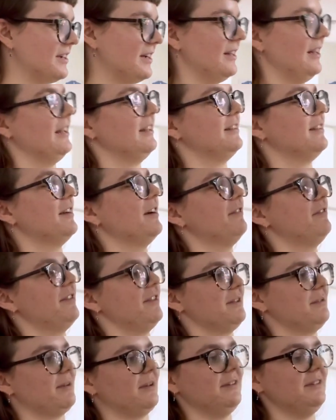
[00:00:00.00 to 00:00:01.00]
Let's go for
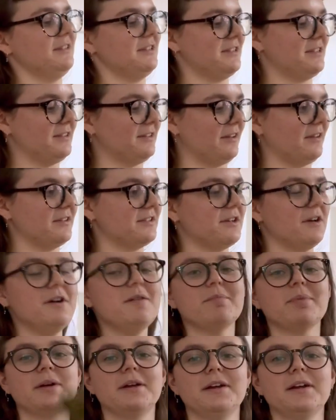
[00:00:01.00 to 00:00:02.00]
this one, which is on the
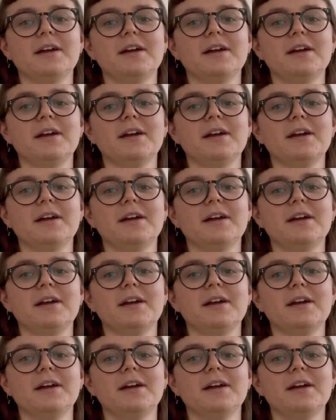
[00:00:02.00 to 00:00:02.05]
top.